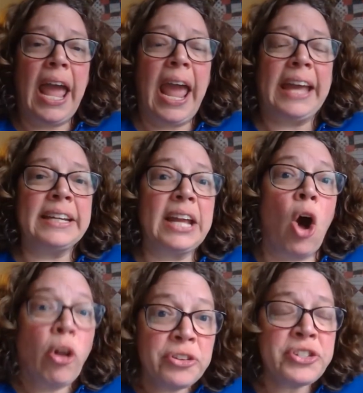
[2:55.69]
and
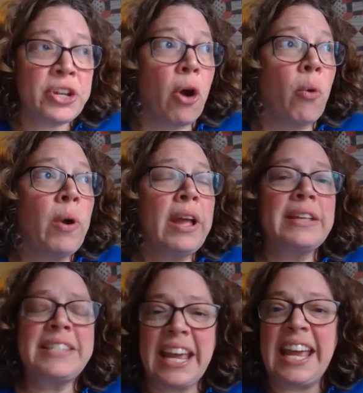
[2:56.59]
also
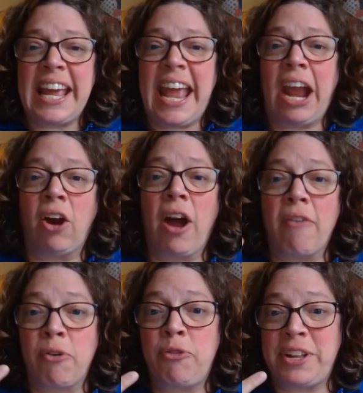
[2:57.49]
taking care
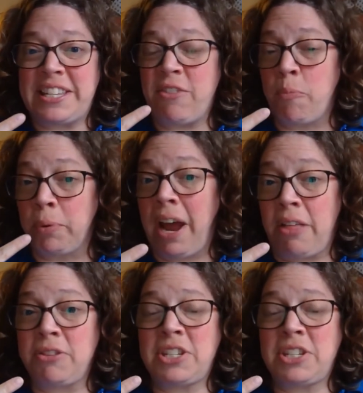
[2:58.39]
of offensive breath.